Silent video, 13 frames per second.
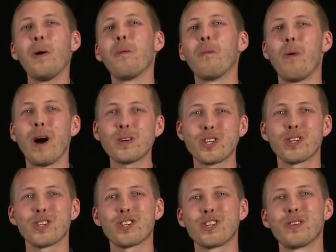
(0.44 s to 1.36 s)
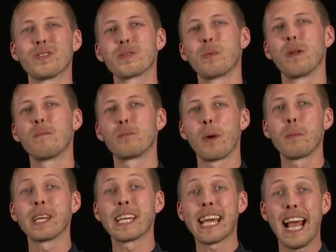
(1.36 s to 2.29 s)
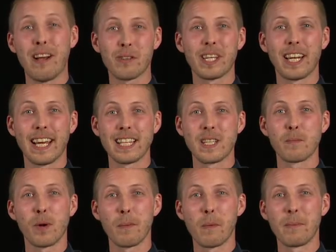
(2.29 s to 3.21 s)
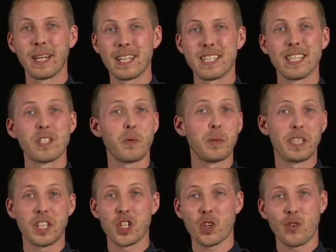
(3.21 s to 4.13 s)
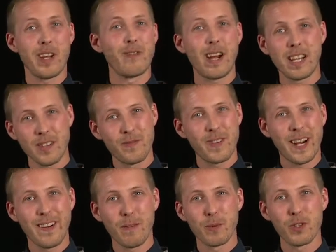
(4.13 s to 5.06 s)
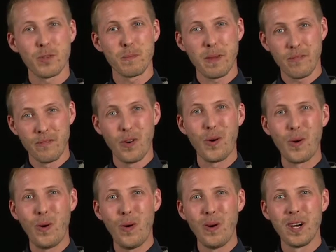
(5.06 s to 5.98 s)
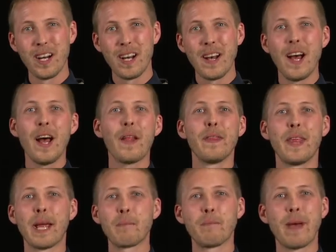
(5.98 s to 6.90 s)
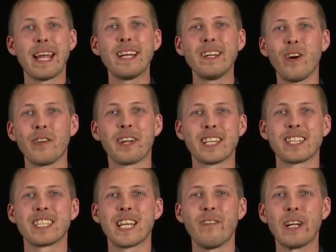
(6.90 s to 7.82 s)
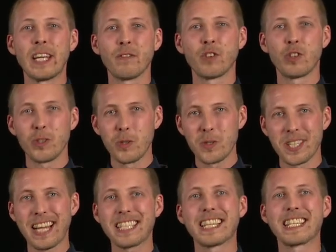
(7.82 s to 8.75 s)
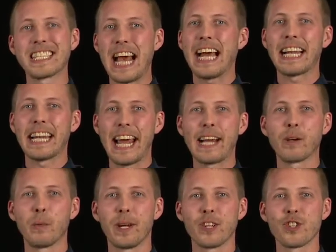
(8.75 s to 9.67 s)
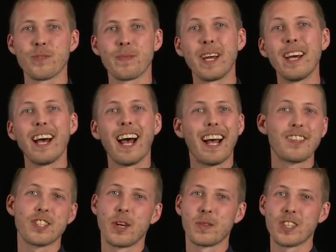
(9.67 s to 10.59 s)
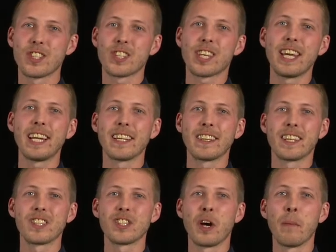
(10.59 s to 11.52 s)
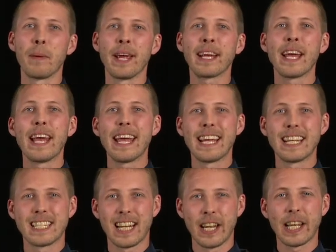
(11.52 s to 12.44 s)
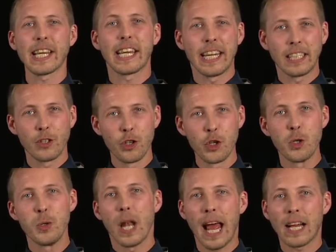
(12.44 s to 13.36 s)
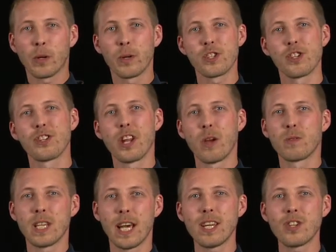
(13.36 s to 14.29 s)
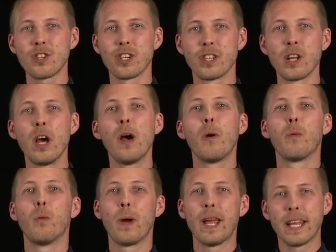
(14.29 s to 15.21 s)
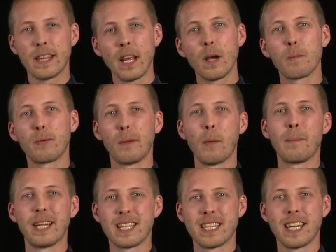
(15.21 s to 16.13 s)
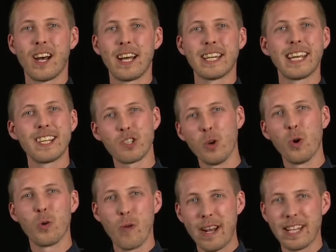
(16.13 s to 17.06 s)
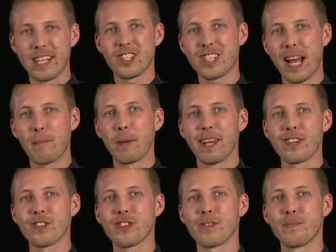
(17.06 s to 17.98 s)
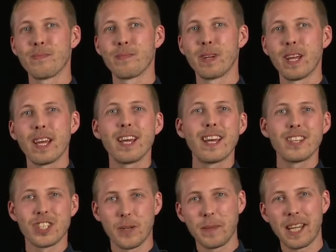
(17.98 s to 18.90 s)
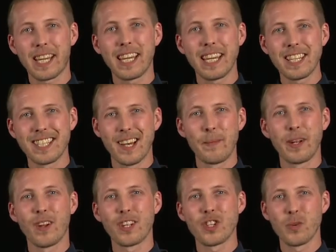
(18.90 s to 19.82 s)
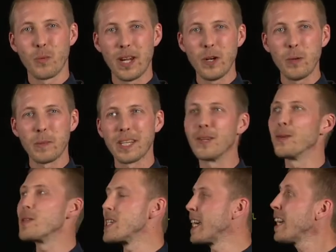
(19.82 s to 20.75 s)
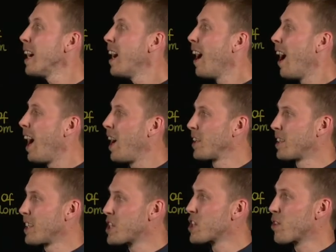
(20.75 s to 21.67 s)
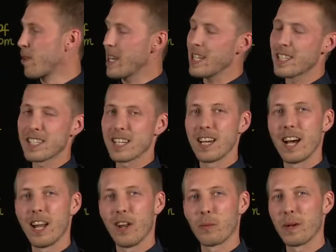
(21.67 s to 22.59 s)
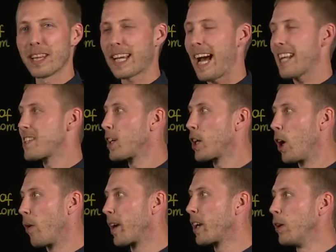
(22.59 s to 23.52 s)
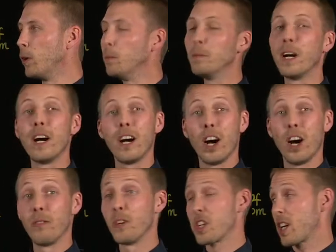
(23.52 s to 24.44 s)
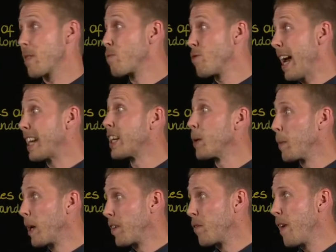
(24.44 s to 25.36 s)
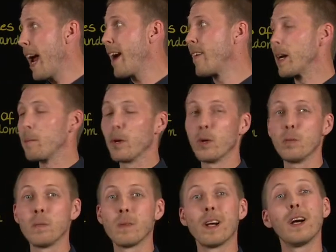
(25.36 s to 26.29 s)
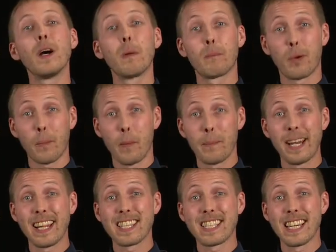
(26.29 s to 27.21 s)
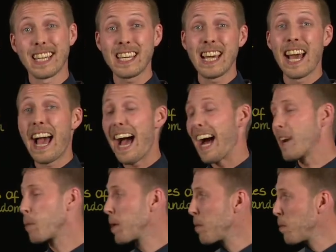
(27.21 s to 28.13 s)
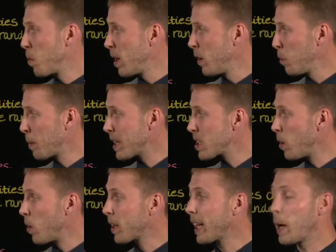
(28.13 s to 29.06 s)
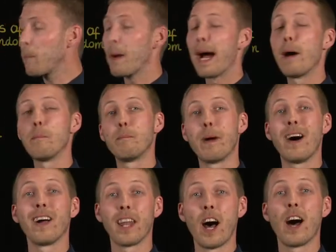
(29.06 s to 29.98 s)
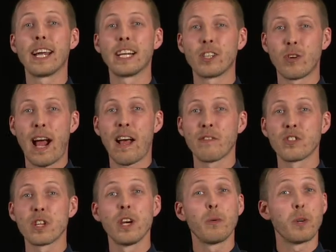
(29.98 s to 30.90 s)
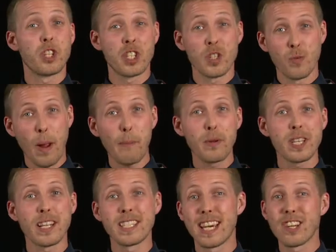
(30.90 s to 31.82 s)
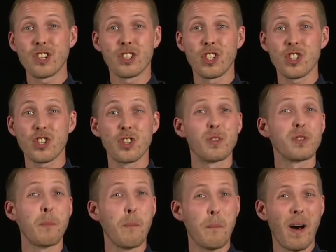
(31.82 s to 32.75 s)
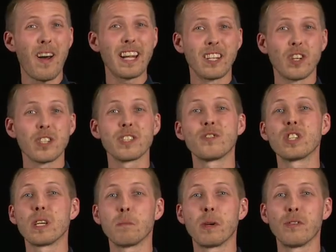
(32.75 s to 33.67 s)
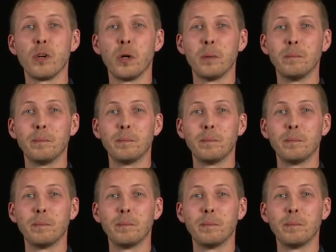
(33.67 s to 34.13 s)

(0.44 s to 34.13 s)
Whilst your students will have probably calculated probabilities with discrete random variables before, they may not necessarily have used that exact language. And so the skill in this topic is linking new language and notation with probability ideas already established. Some of the key terminology we'll be using are discrete, along with categorical, obviously random and variable, probability, and we will be talking about bar line graphs, which is a representation that students might not have seen before.